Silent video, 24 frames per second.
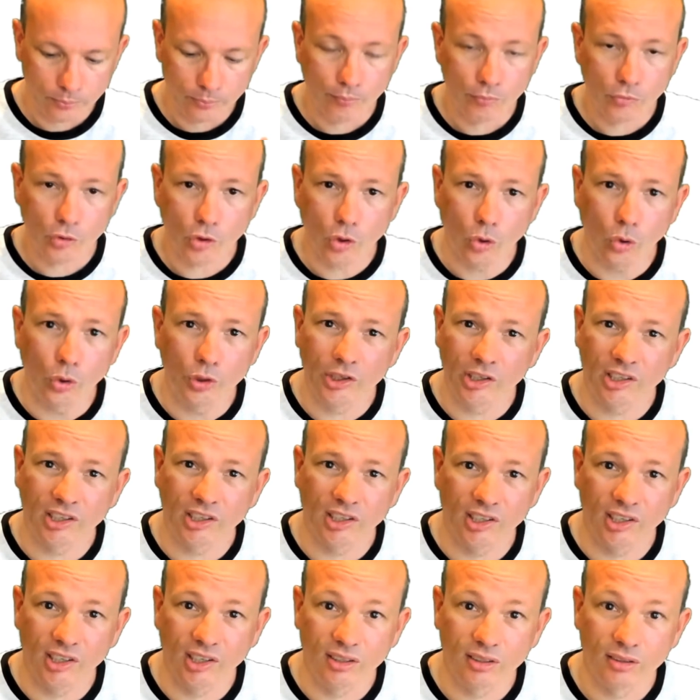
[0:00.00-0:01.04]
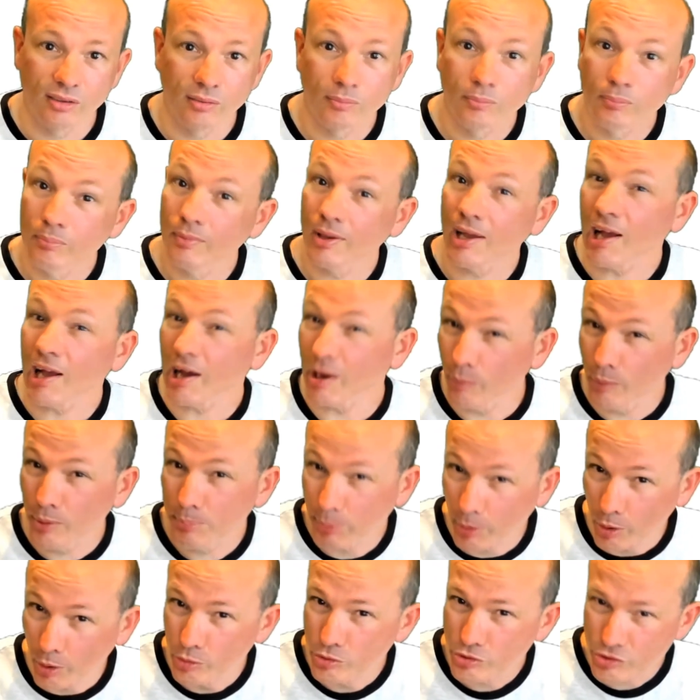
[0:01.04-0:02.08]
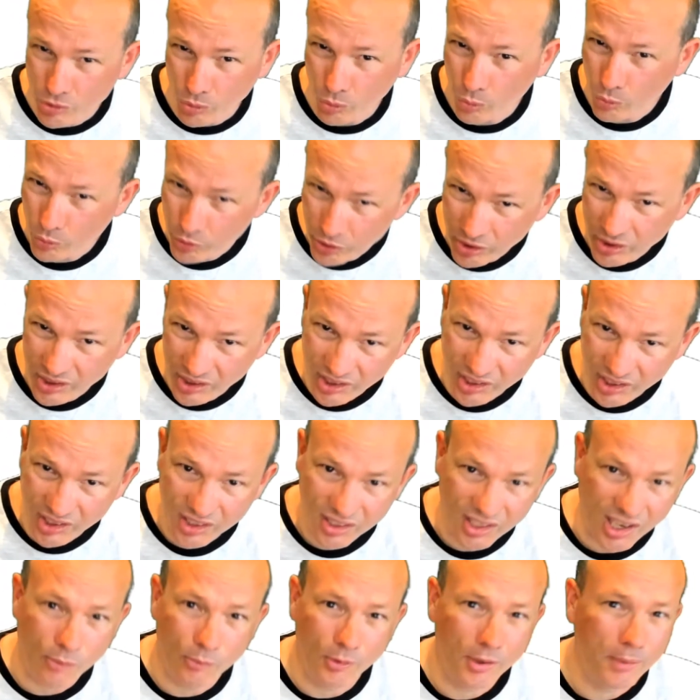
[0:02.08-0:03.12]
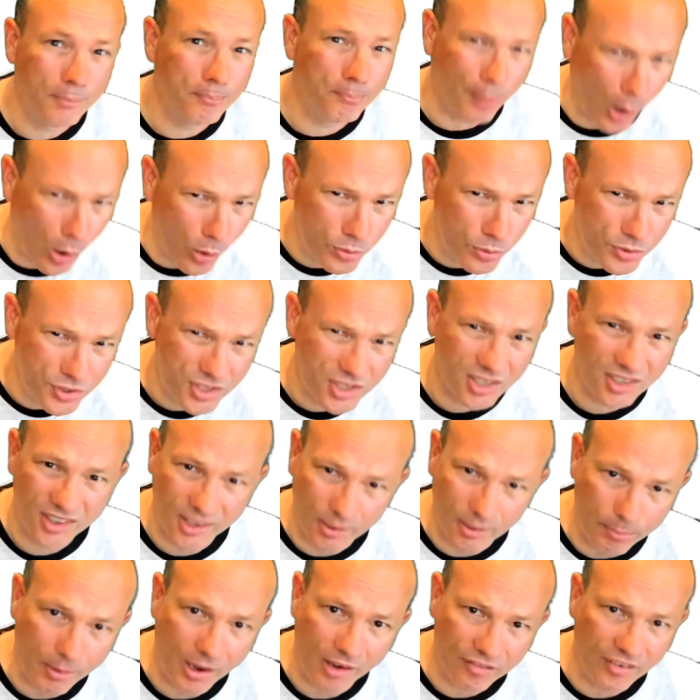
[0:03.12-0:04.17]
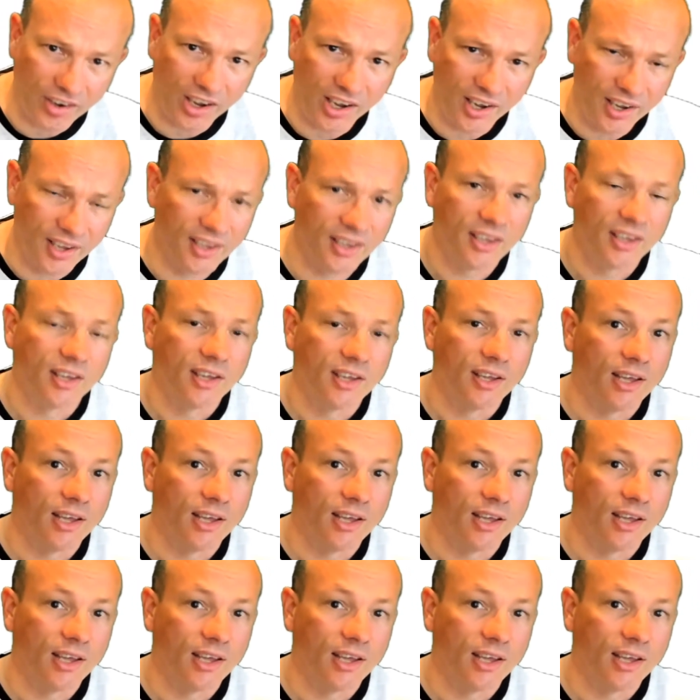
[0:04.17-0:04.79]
All you can eat. Are we post all you can eat? Are we post the buffet?